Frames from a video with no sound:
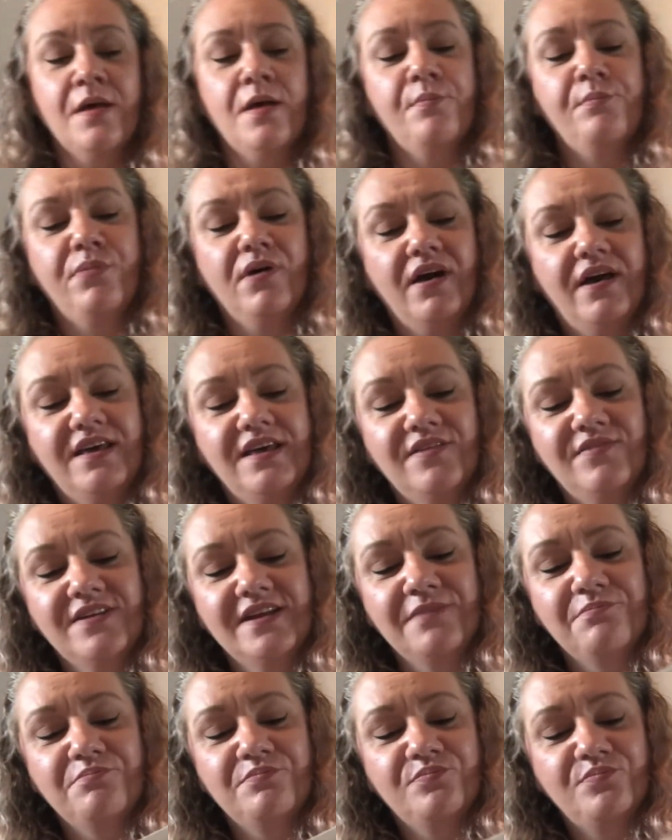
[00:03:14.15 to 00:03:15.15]
But
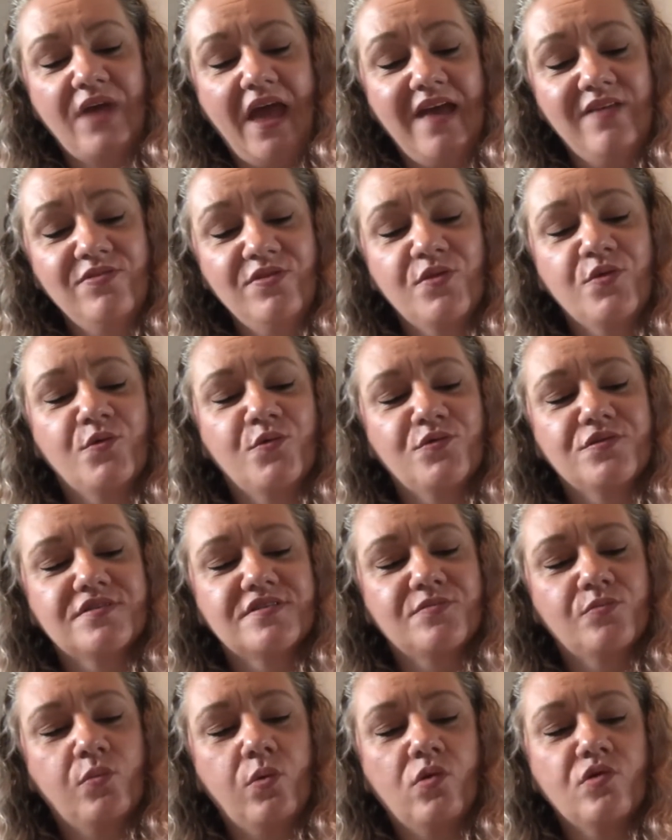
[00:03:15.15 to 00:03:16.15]
even in
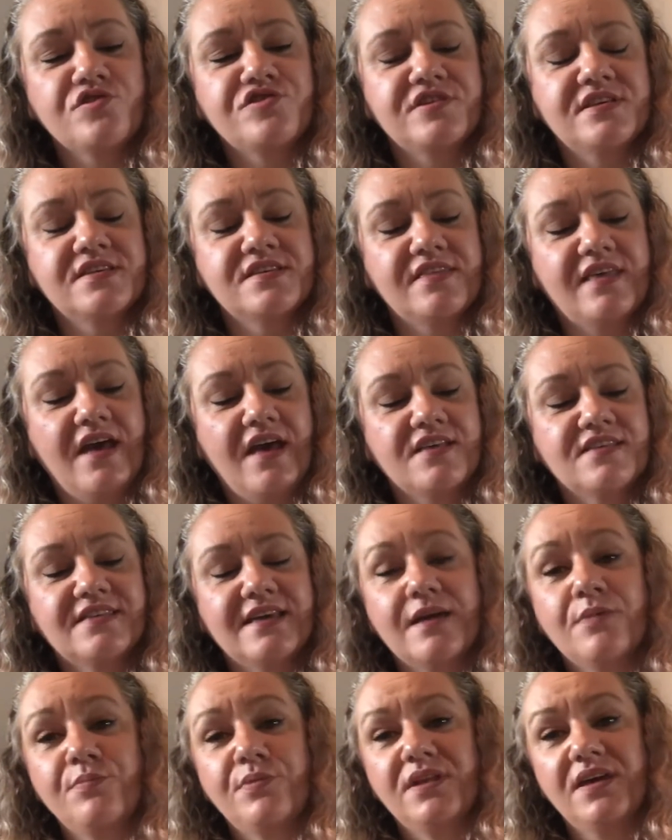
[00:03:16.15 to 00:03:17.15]
those washes that I
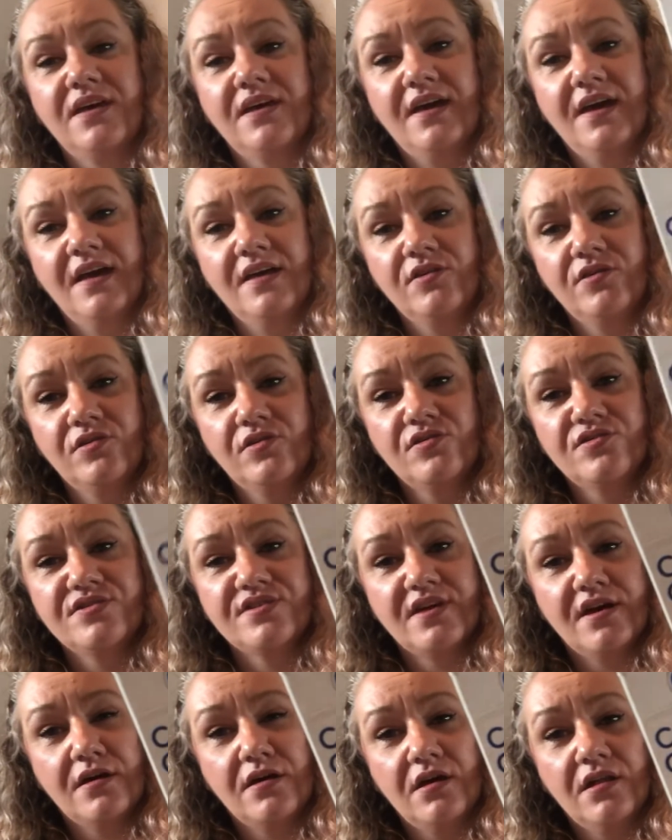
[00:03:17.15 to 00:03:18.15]
separate, I use
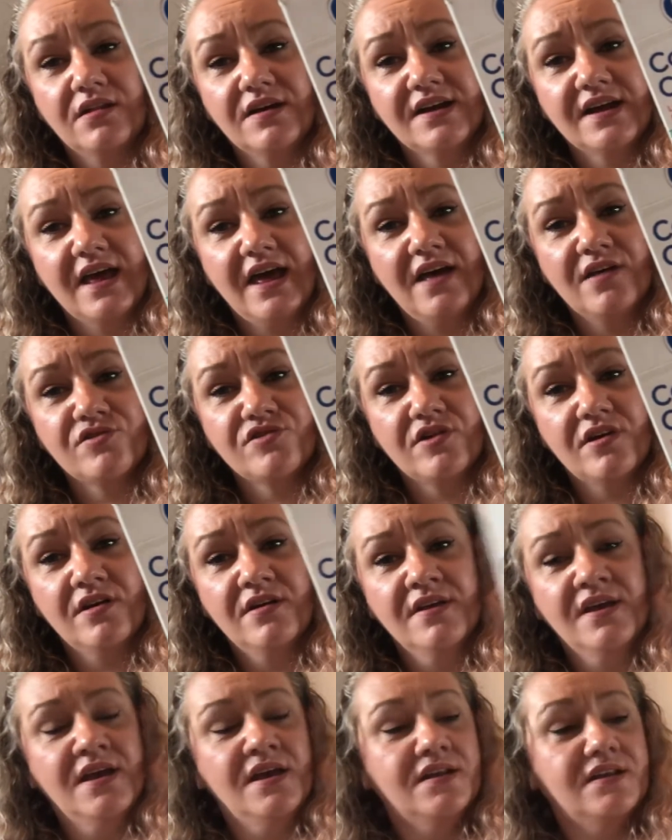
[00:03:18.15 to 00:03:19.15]
a colour catcher.
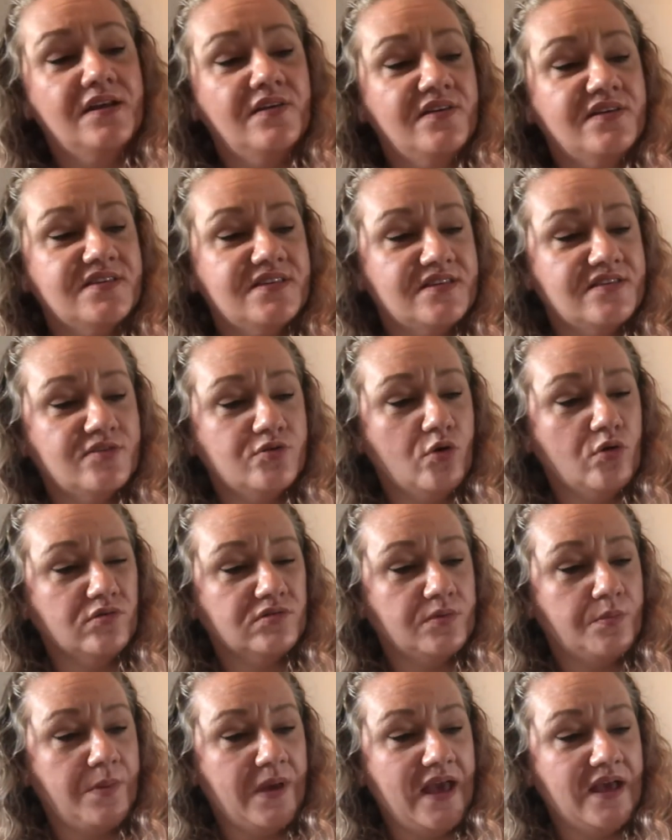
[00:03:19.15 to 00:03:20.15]
Now this is
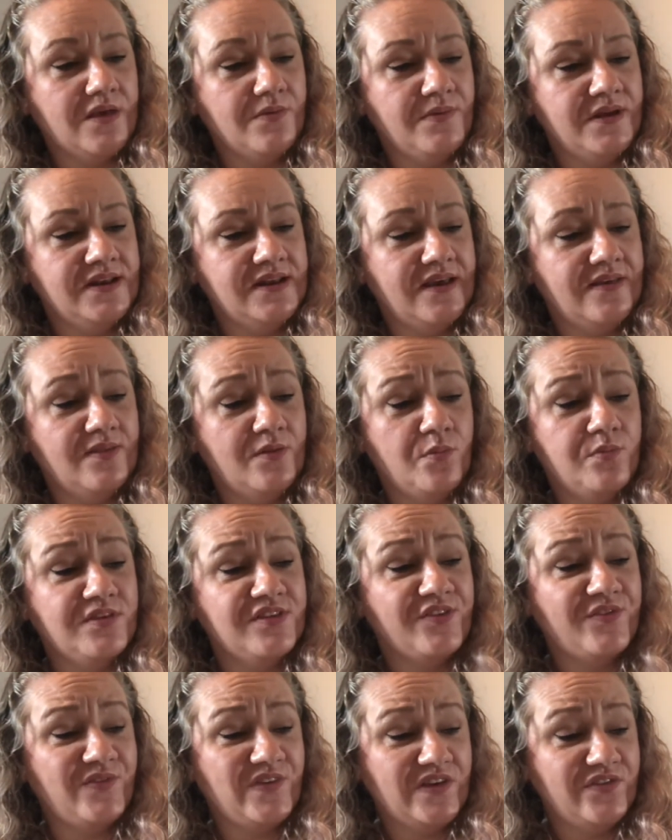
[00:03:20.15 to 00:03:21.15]
Dr. Beckman and there was
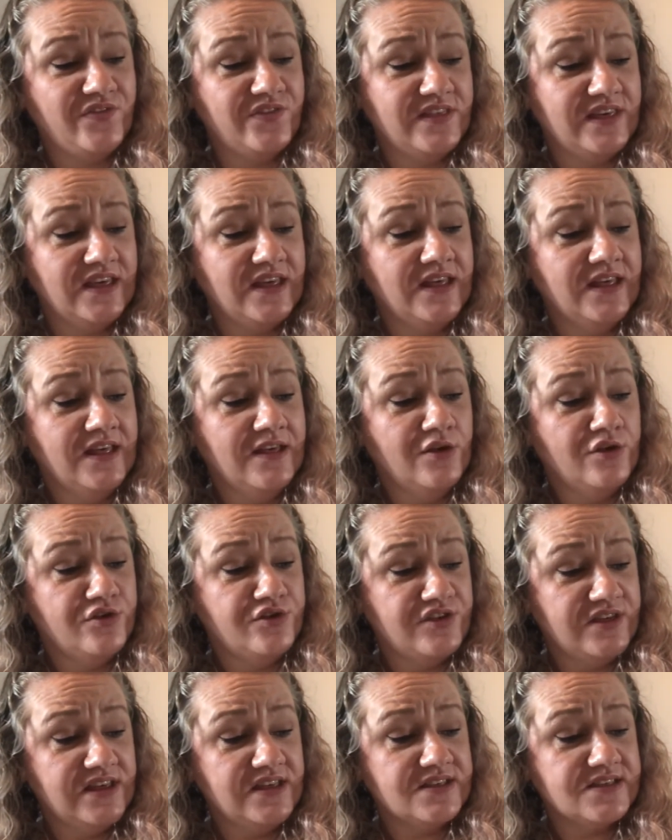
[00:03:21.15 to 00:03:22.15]
50
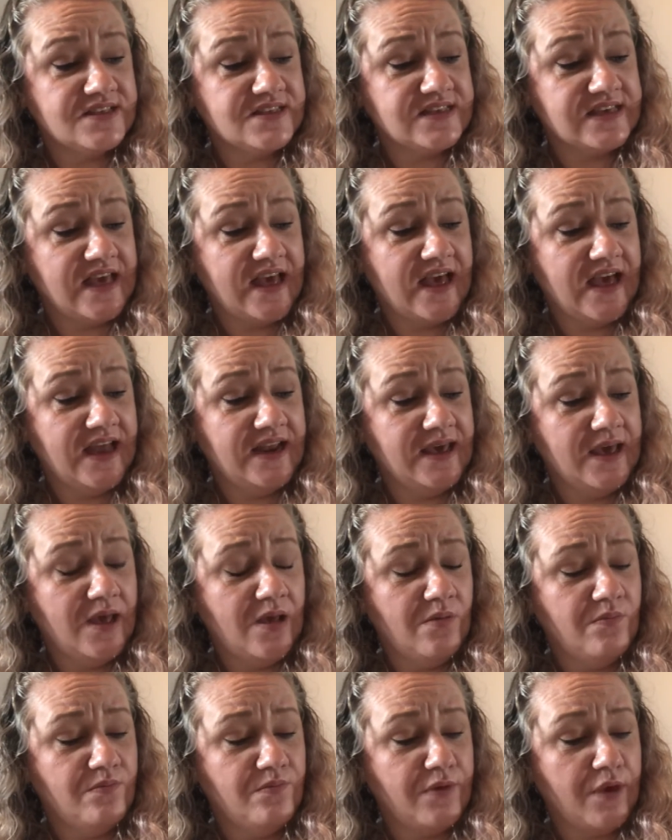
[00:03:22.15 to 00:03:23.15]
sheets,
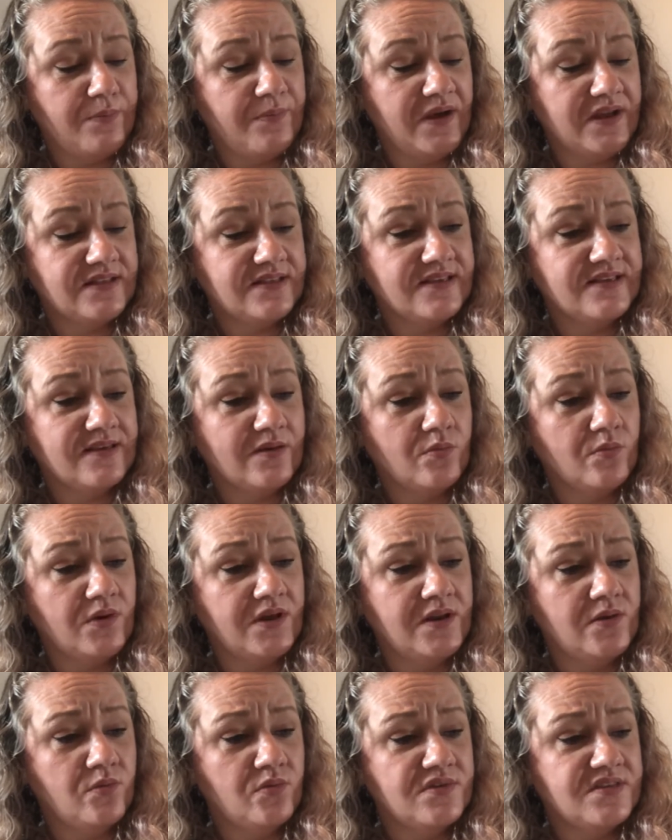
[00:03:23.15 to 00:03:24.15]
and I picked this up
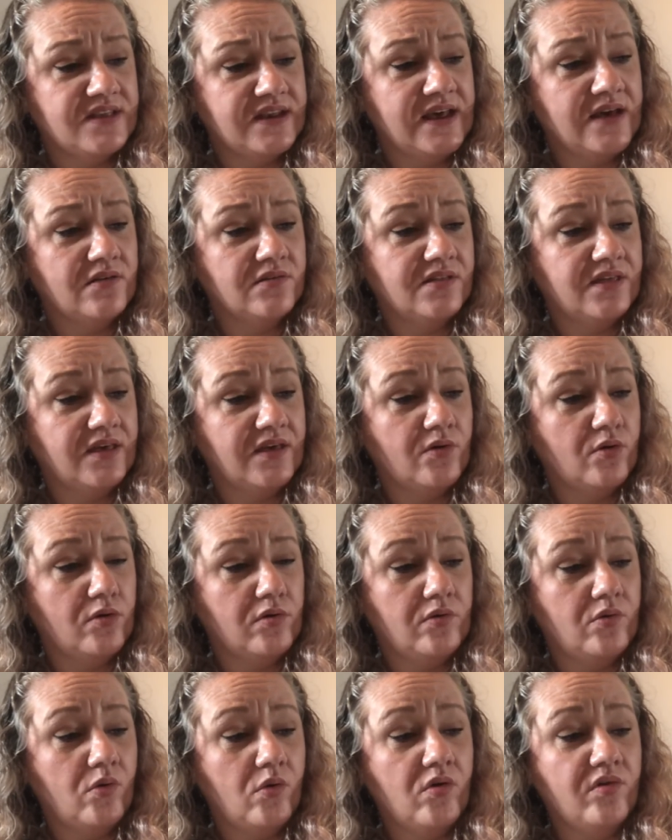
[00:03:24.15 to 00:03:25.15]
when it was an Aldi
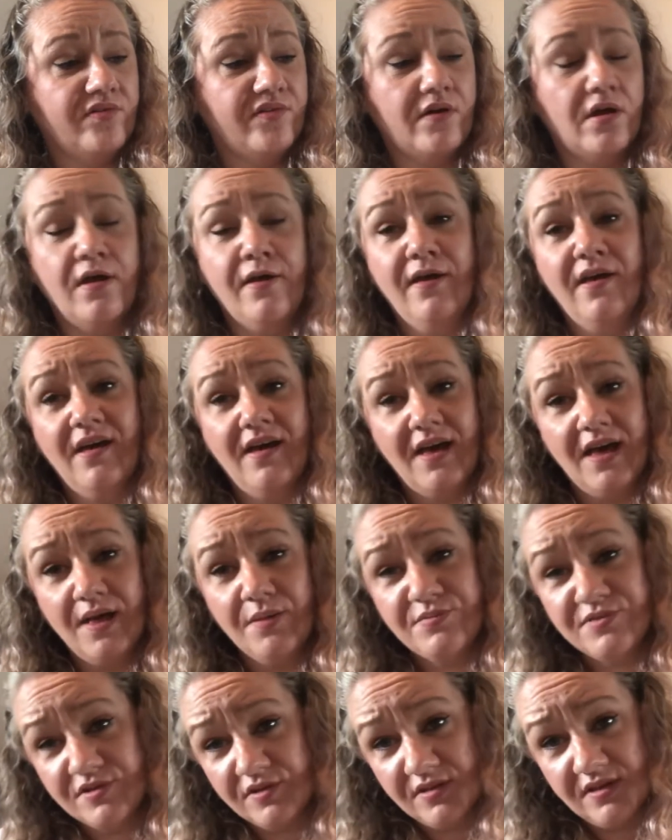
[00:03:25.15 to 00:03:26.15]
on offer.
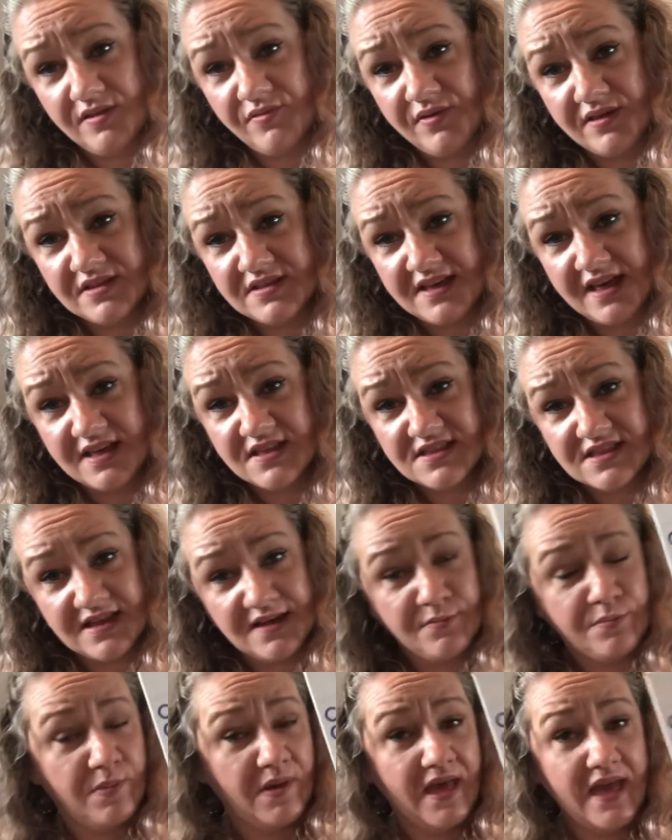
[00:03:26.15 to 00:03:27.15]
Absolutely
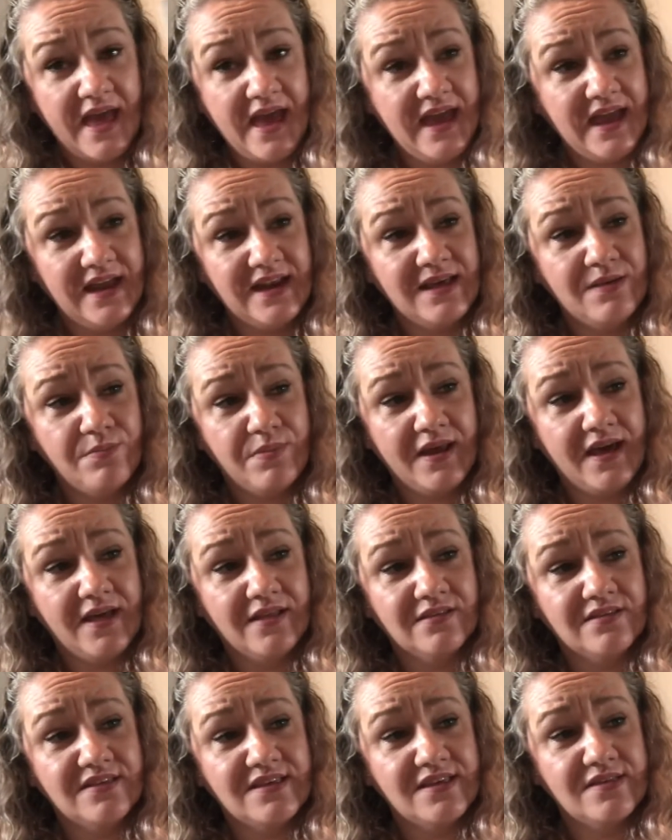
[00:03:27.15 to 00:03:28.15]
fantastic, but any
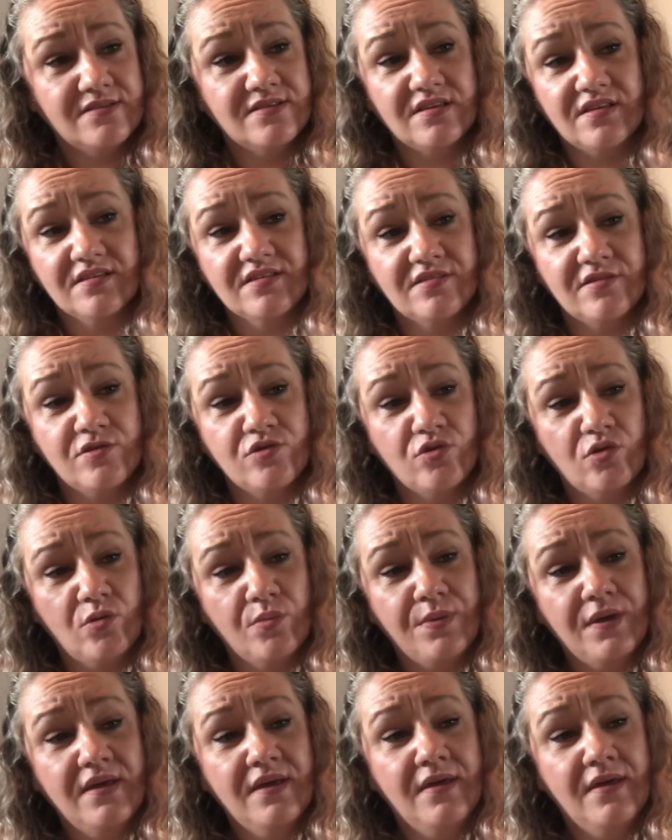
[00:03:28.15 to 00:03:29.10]
brand does the job.